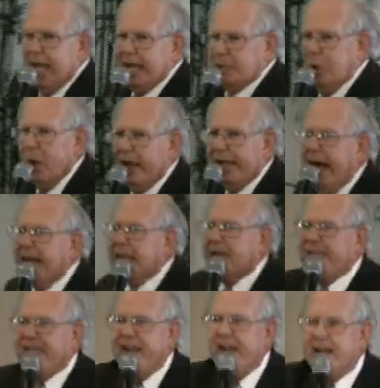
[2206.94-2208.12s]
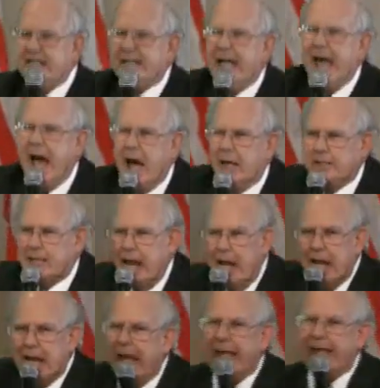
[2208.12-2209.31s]
he'd going out to feed his cows uh,
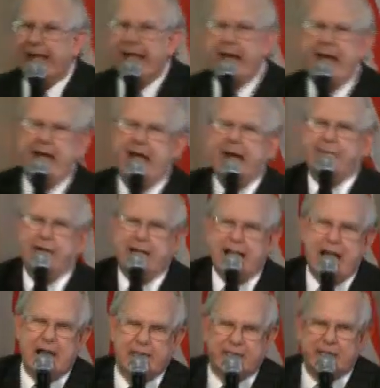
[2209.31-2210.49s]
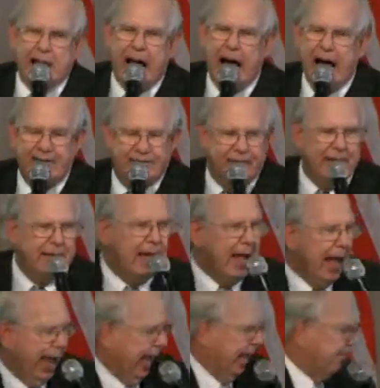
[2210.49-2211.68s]
like he did every day of his life. Uh,
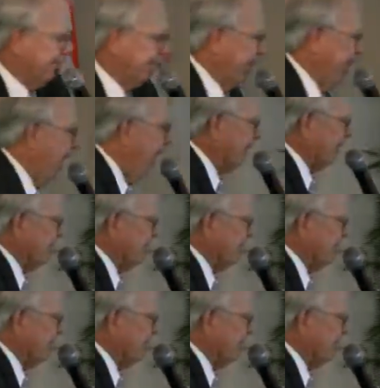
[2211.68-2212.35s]
and, and all of a